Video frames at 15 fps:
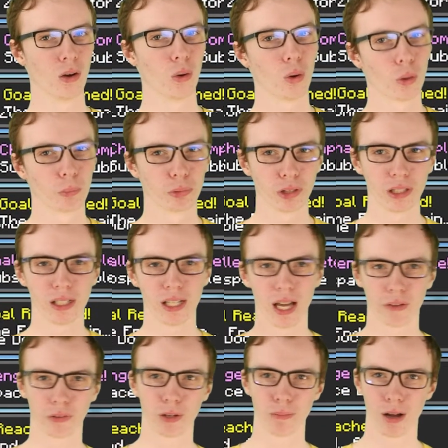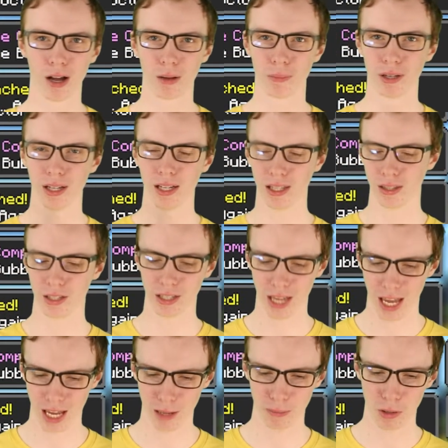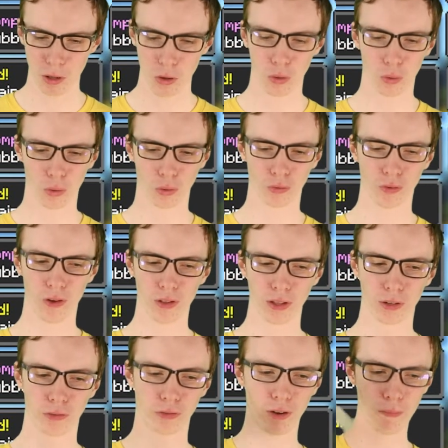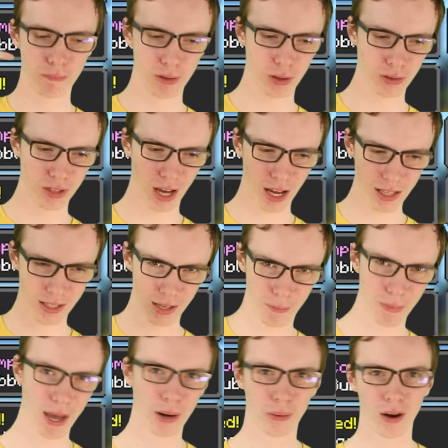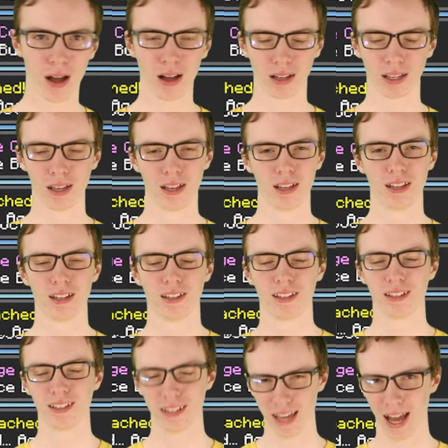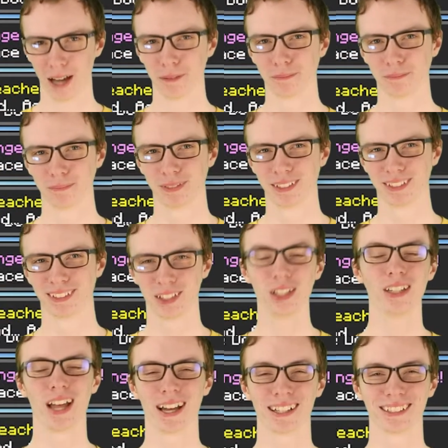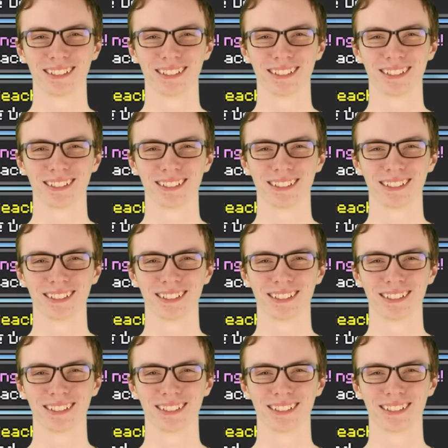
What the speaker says: or breeding every mob in the game, or falling from build height to bedrock. Yeah, good luck.